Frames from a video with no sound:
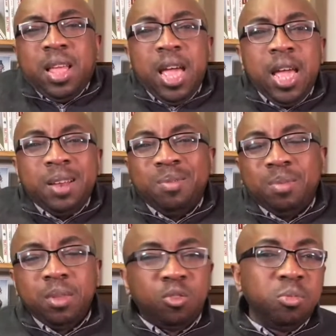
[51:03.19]
And
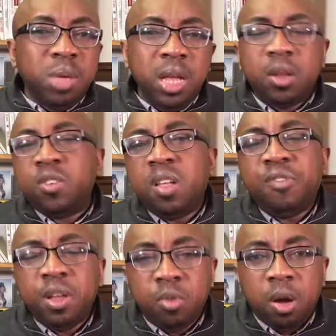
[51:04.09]
to me, there's
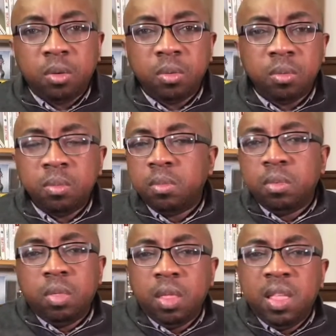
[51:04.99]
nothing wrong.
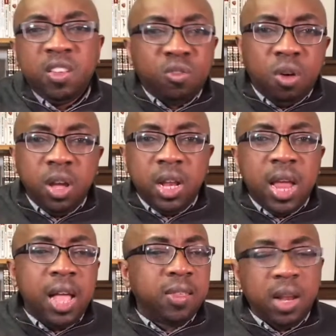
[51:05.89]
They're strong in
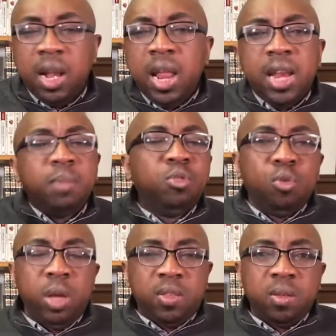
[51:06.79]
that, let them
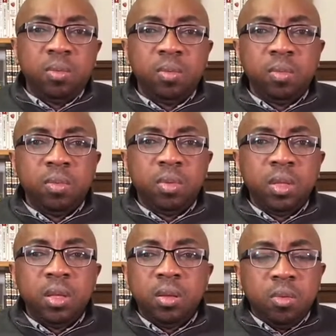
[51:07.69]
do it.
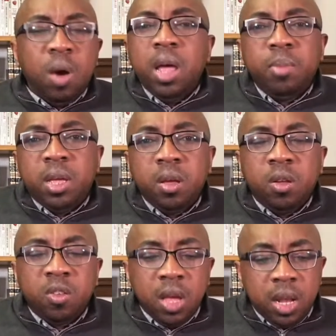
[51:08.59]
Why?
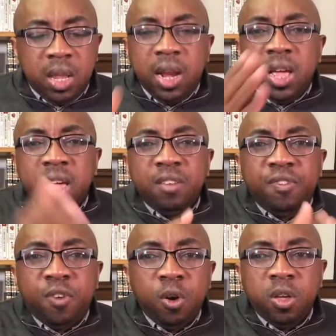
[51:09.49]
Because then I can
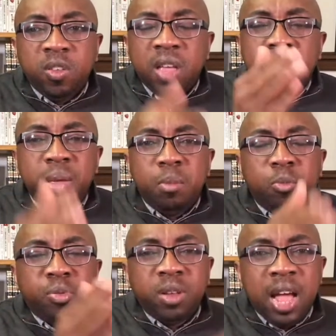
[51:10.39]
focus and be more
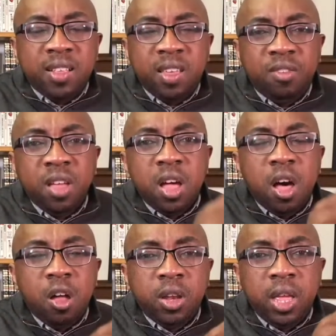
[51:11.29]
productive
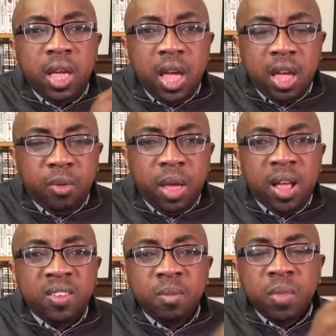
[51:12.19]
on the
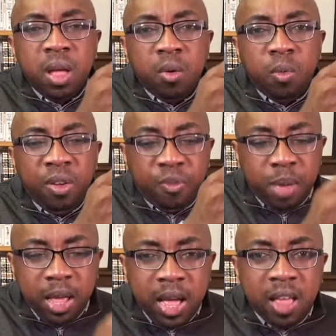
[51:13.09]
areas with
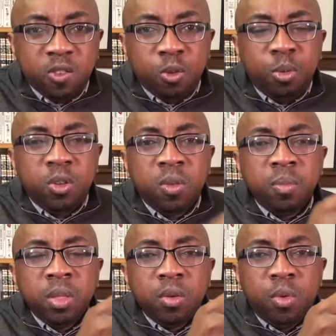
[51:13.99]
my customers,
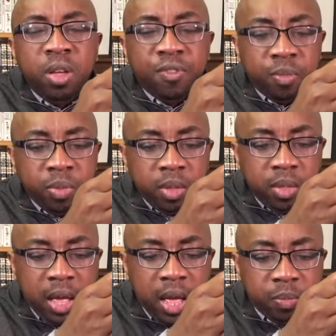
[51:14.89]
with
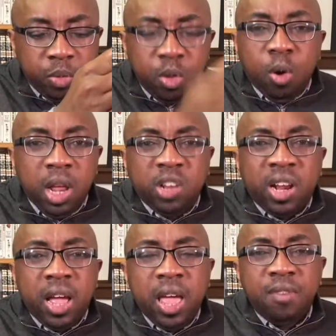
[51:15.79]
the knowledge
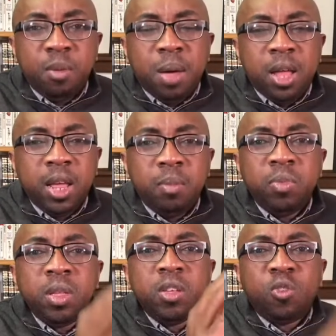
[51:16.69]
that I have about them,
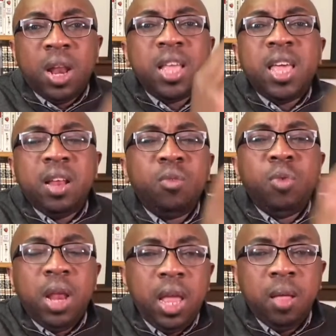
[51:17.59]
so that I can
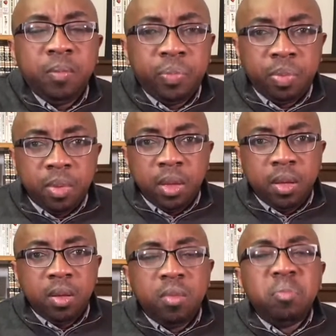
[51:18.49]
really
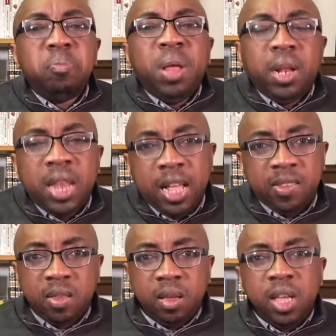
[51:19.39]
build
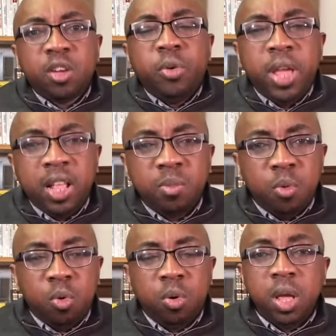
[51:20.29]
that, create
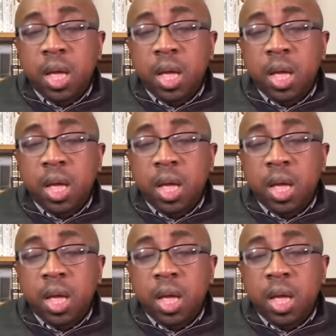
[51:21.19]
more.